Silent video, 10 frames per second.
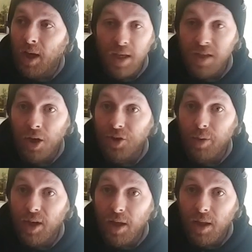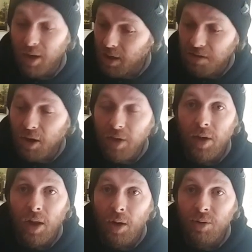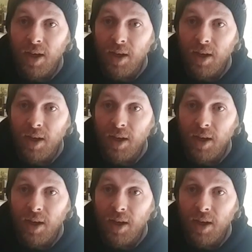he's not doing it at the minute, not even close.